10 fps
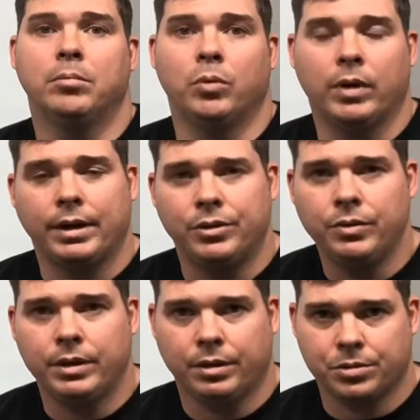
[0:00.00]
But what I do
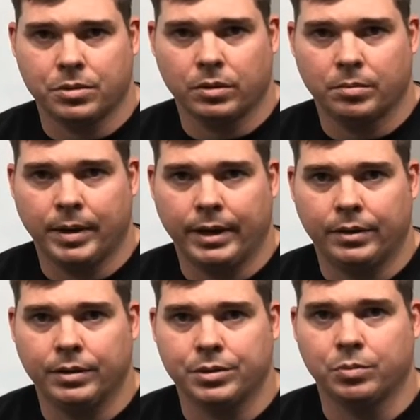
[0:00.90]
get concerned
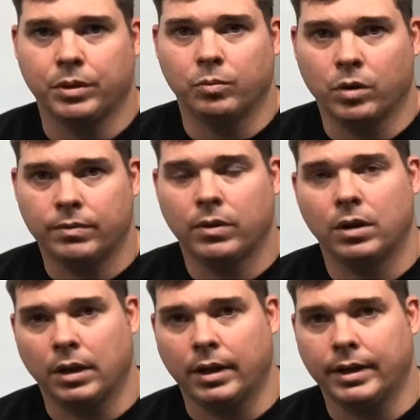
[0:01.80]
about is when one of our
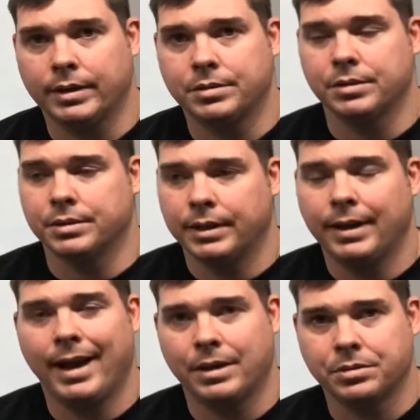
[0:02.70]
clients is in an
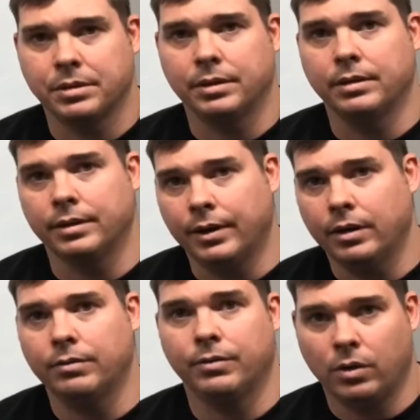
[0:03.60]
accident that
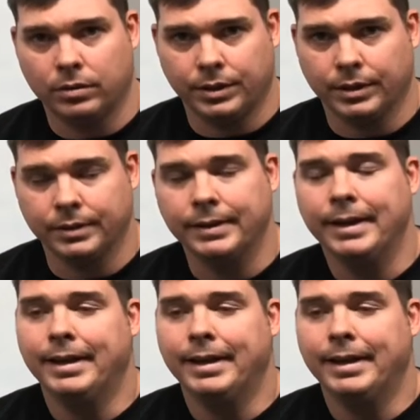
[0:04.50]
they're at fault in,